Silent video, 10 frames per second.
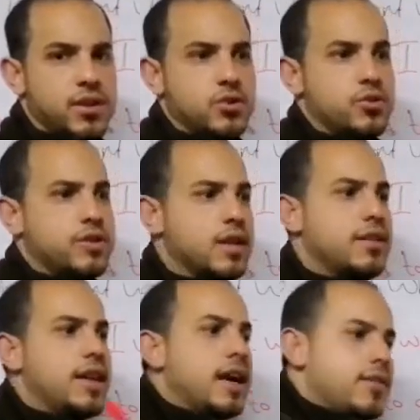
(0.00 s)
To tell
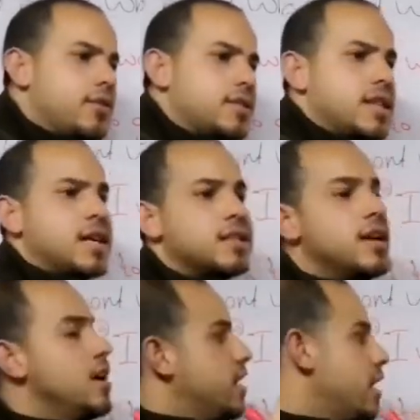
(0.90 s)
the others that
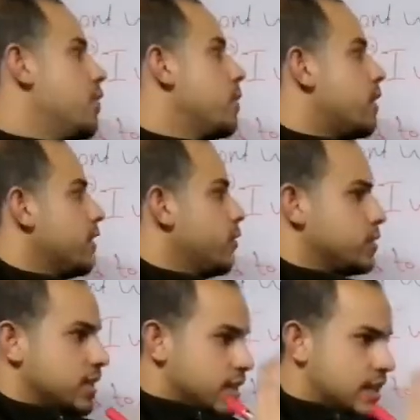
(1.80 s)
here we are
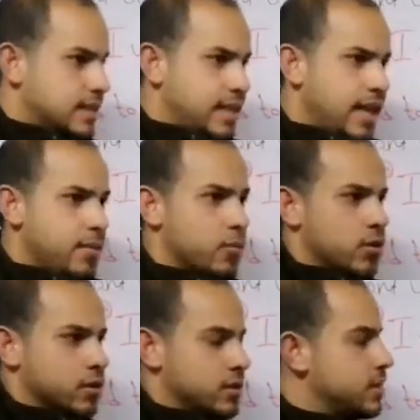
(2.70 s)
using the same
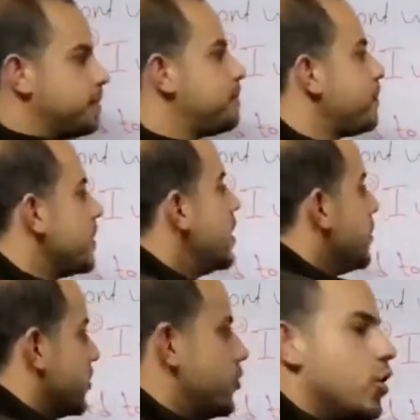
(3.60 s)
words.
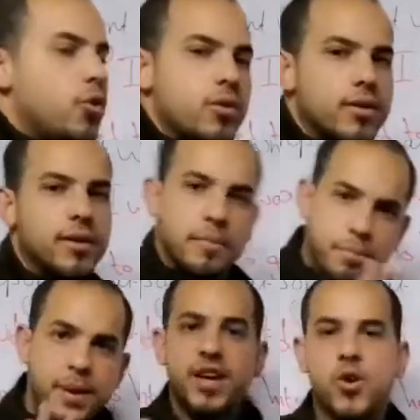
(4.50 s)
But
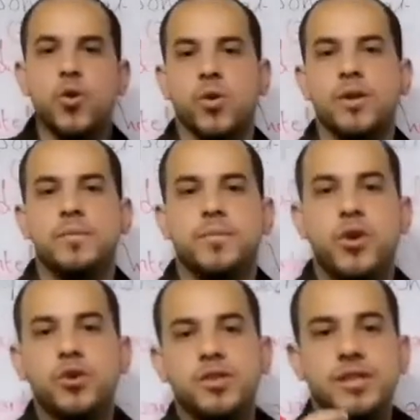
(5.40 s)
be cool,
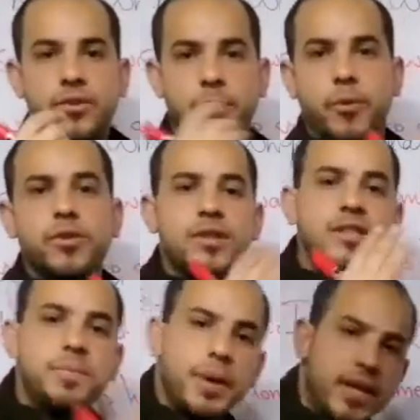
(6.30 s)
because reported
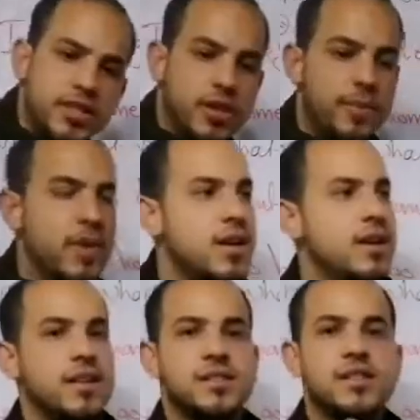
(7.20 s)
speech
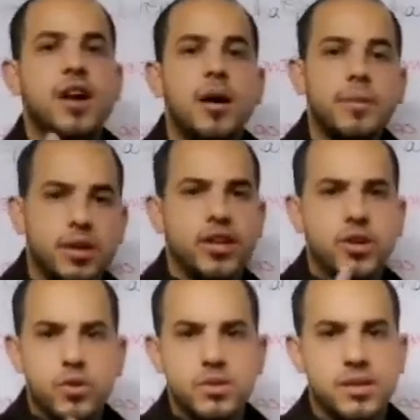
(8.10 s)
is commonly
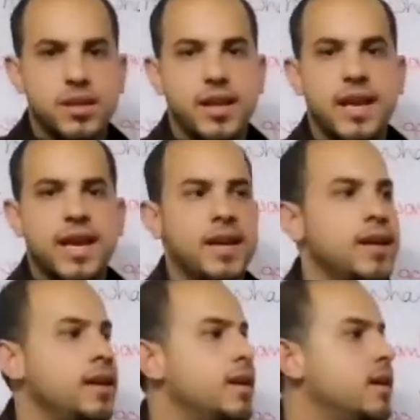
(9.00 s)
used
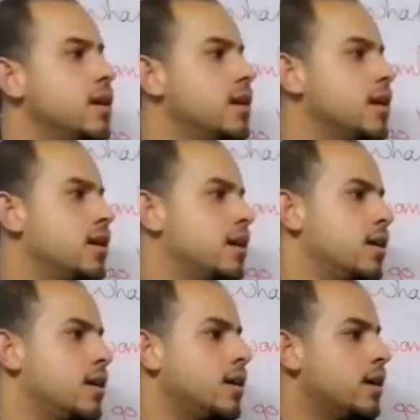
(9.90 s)
in
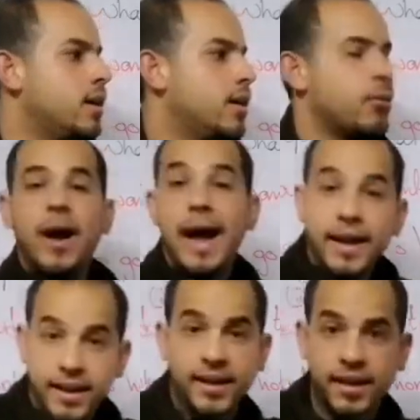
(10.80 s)

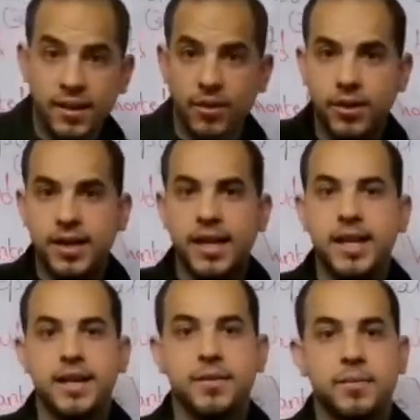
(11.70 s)
writing,
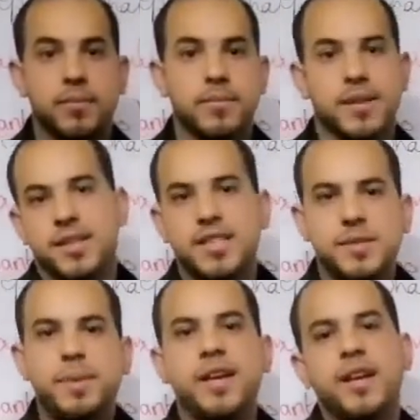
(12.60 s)
okay? But in
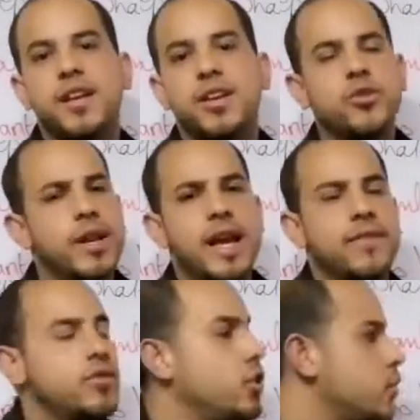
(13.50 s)
speaking, you don't
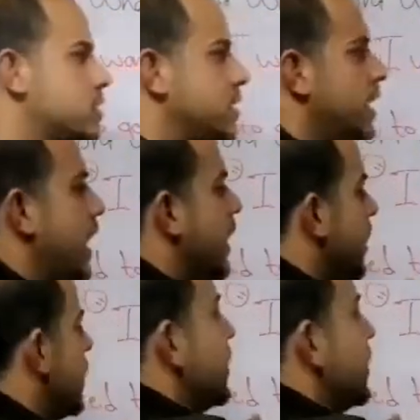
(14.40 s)
have to use the